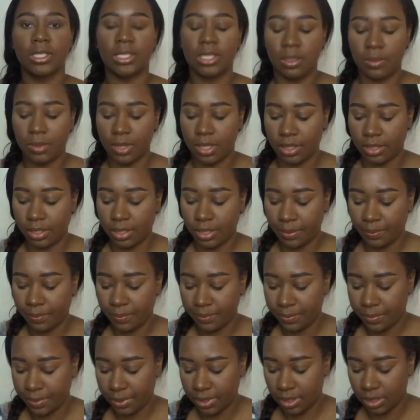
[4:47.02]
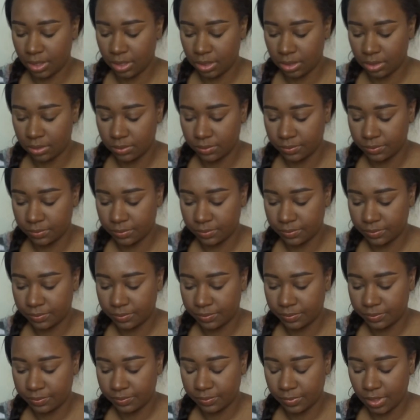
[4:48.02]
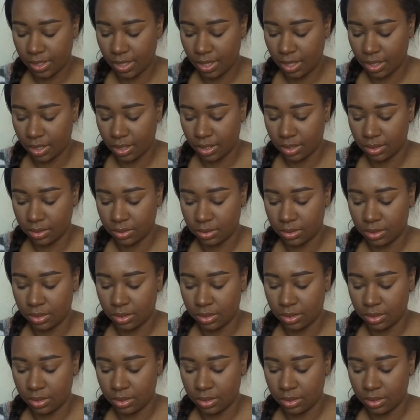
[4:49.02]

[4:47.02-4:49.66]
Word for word: can see me in there. But yeah,